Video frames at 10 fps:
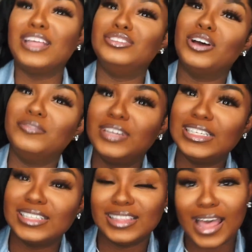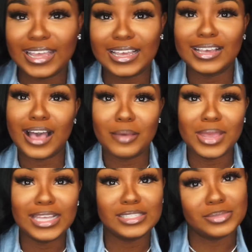Don't forget to like,
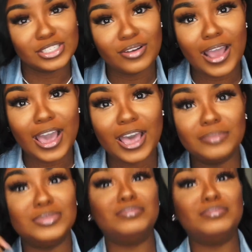comment, and subscribe.